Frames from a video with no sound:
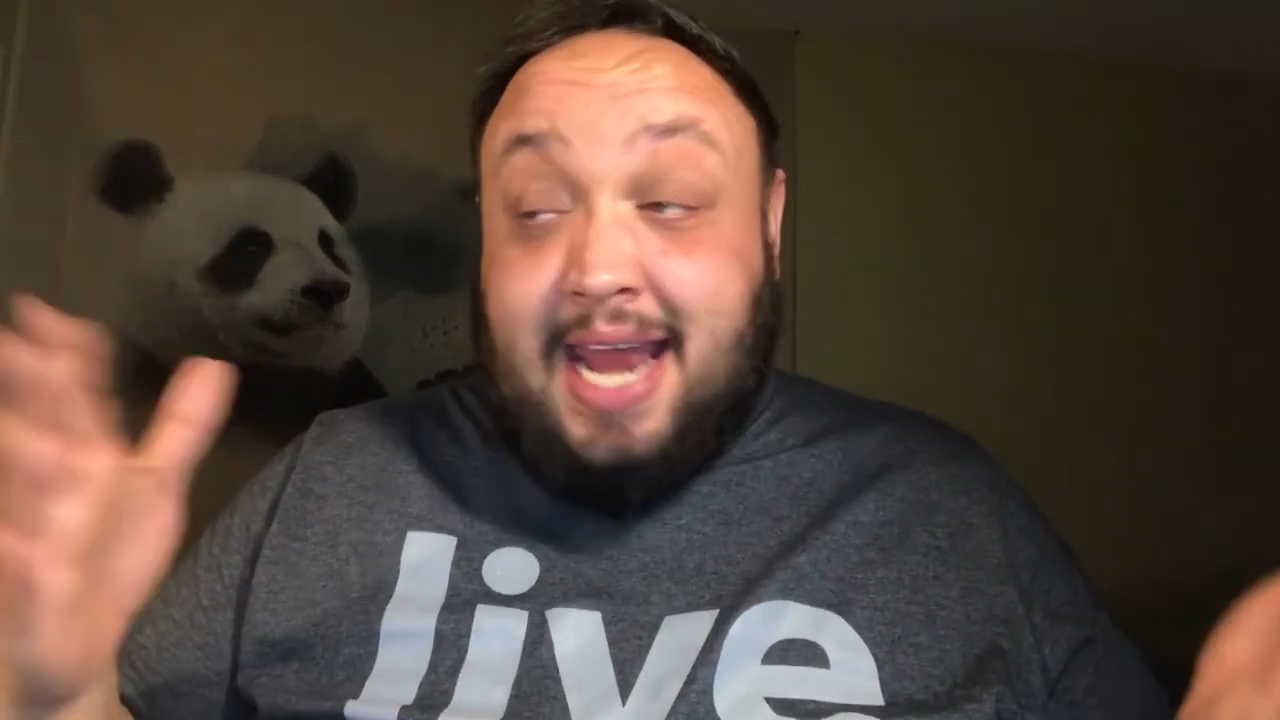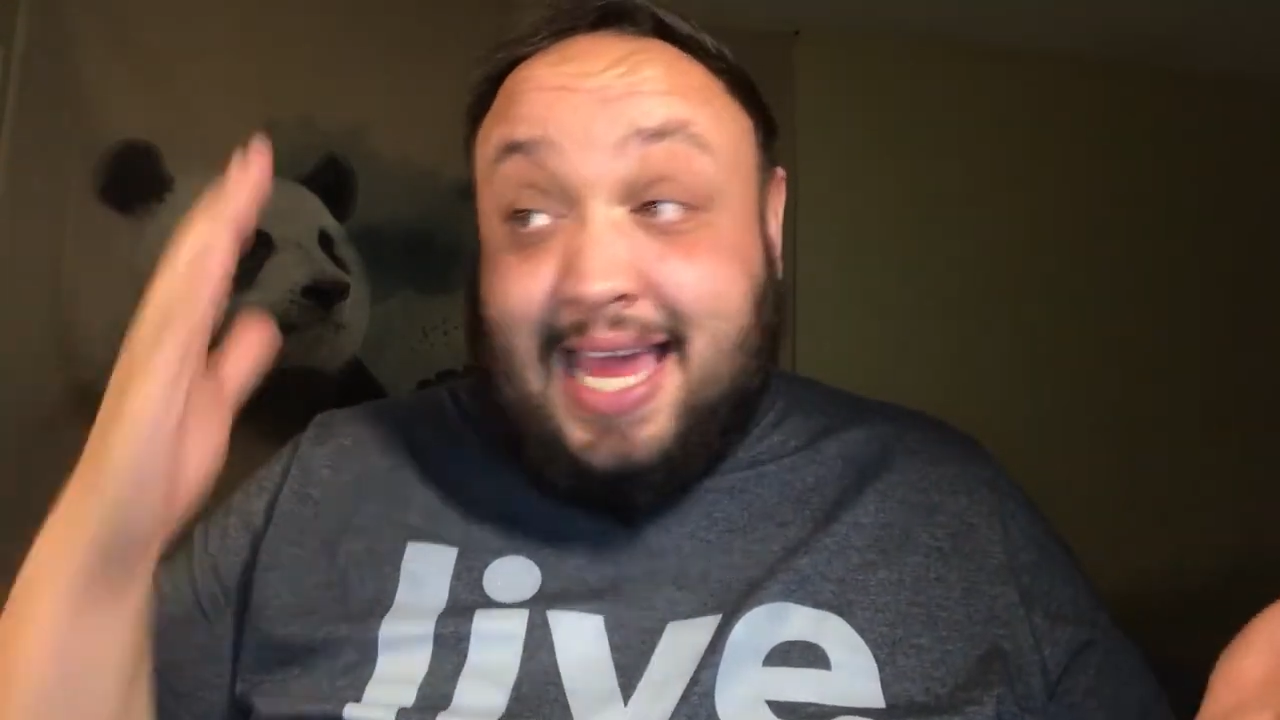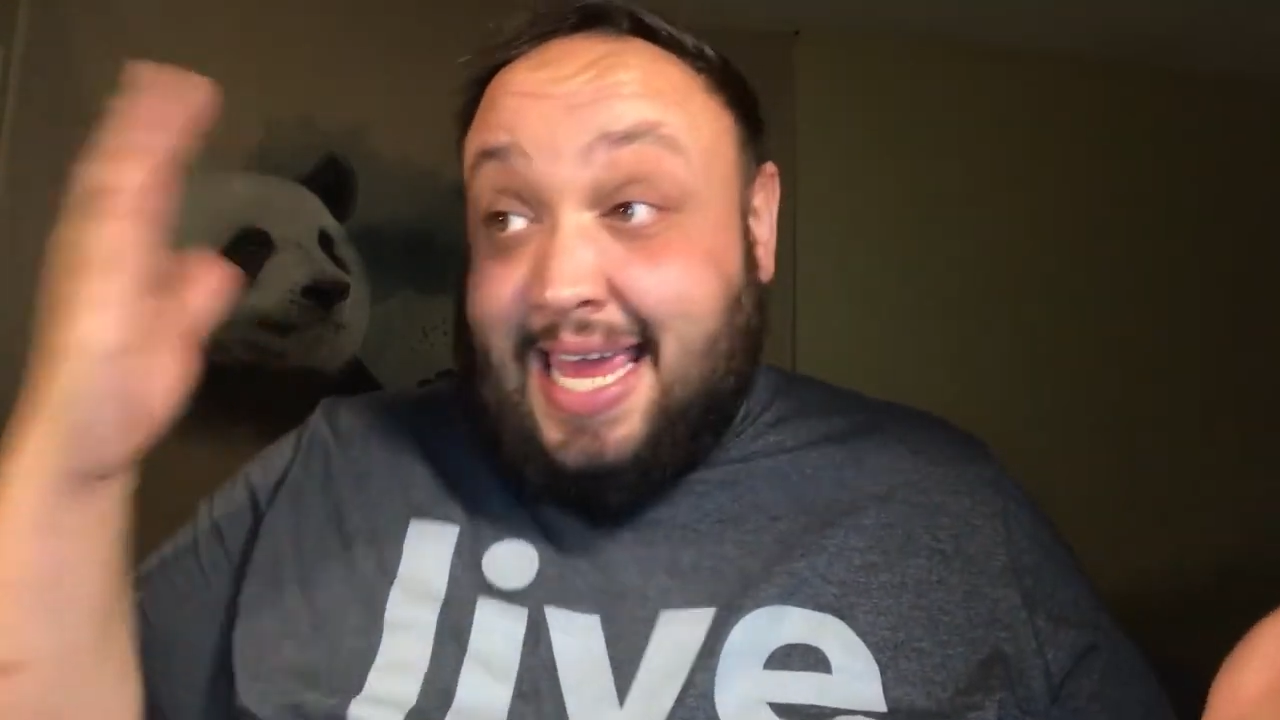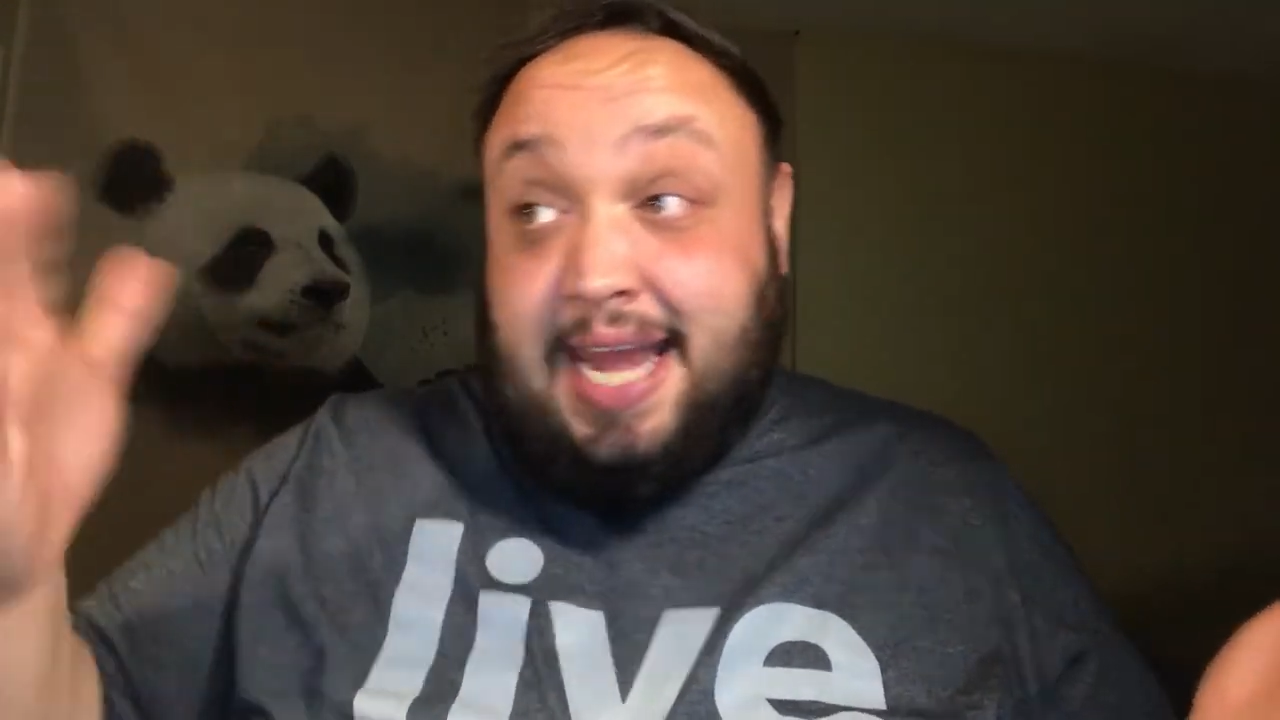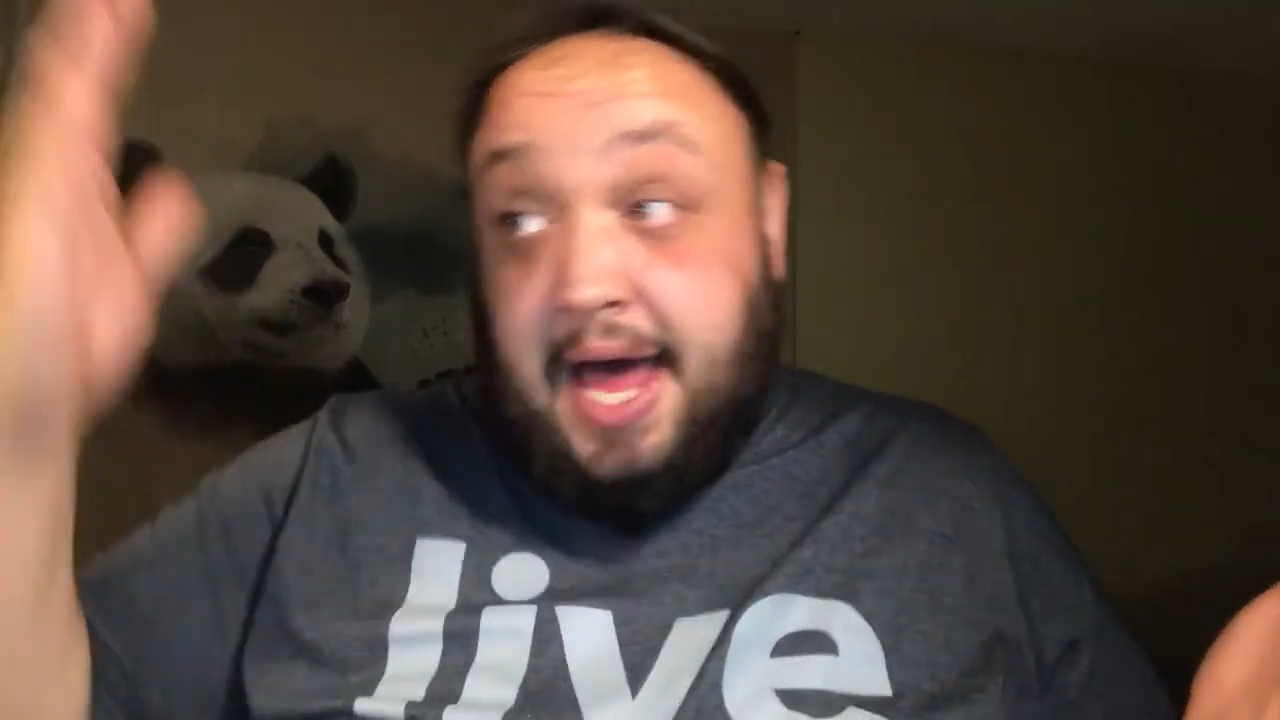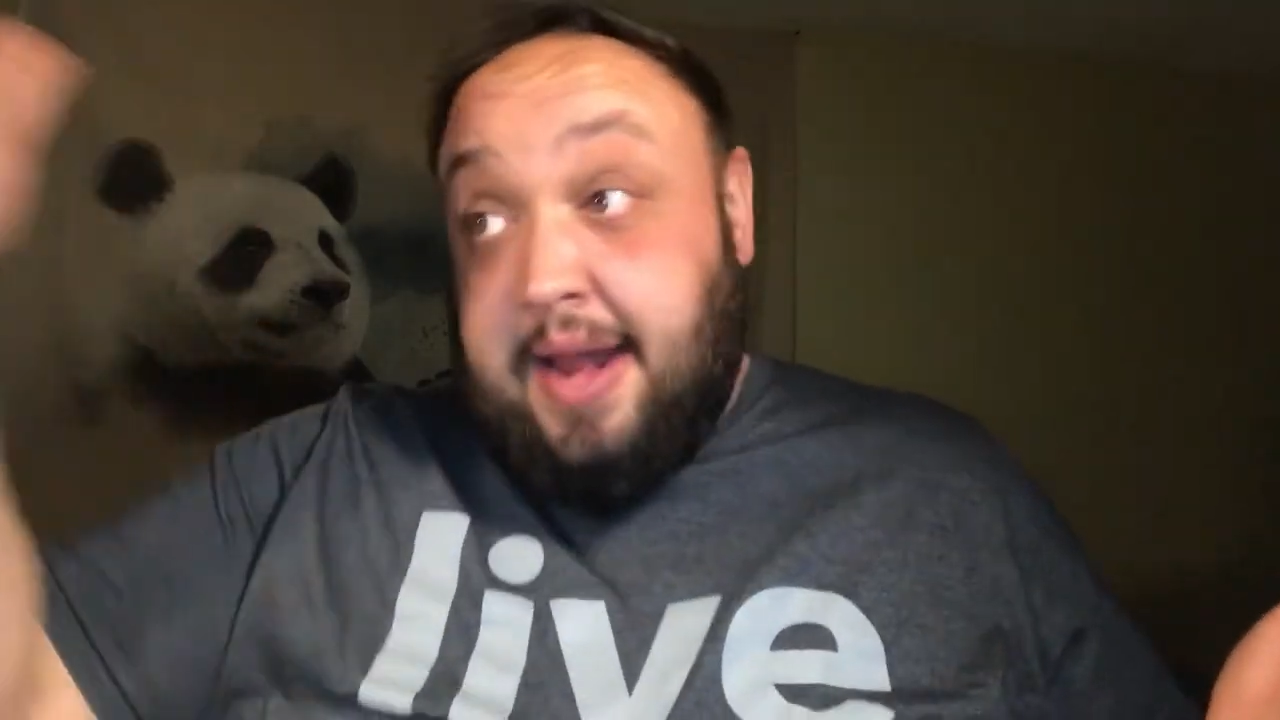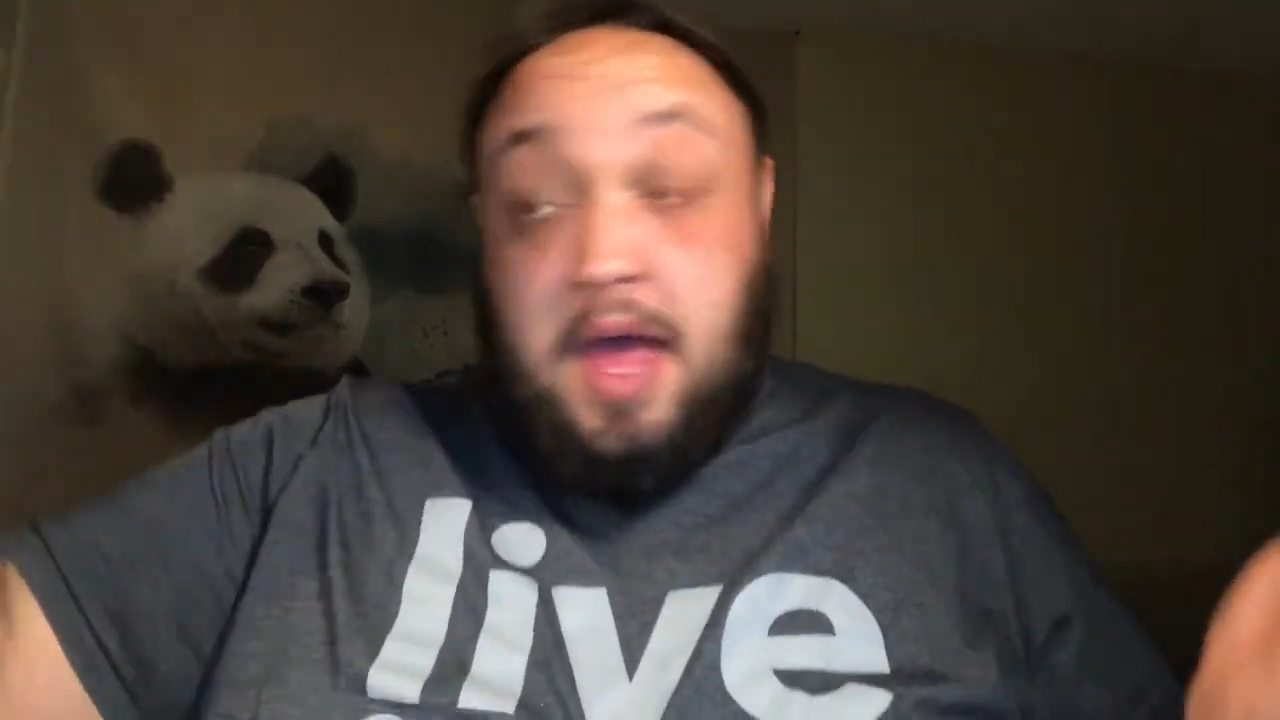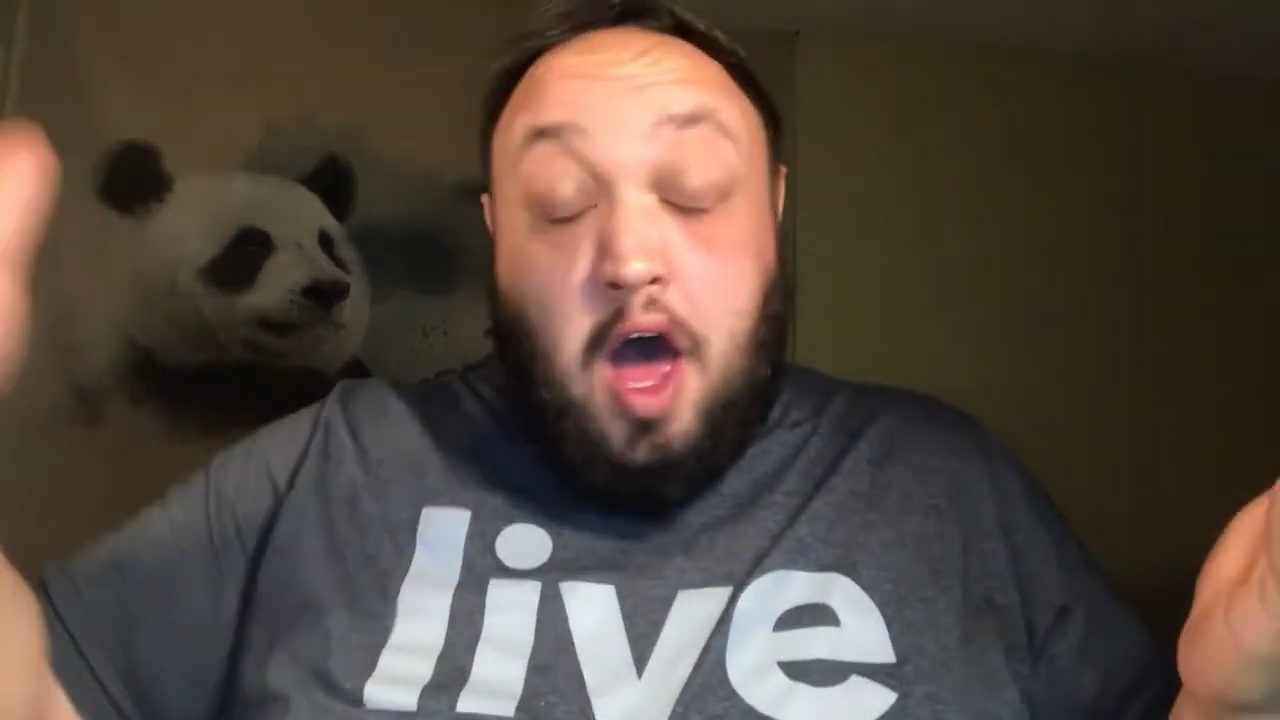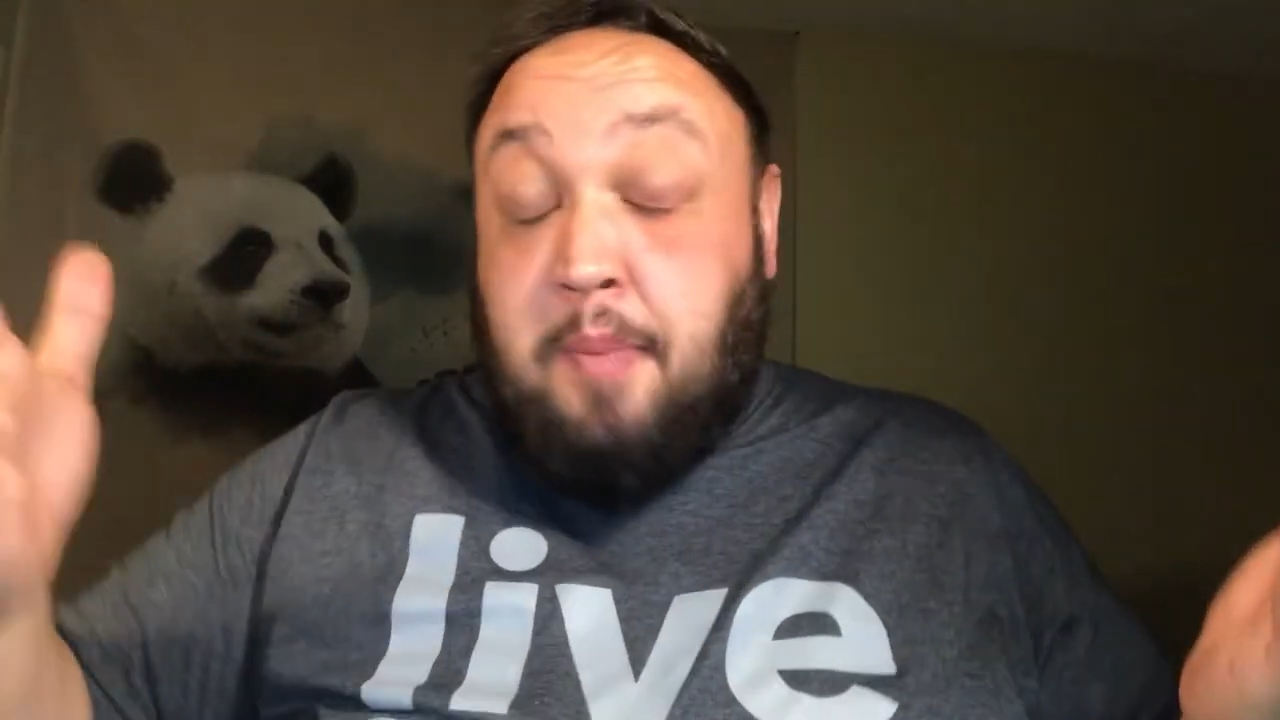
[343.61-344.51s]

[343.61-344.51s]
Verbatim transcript: I cannot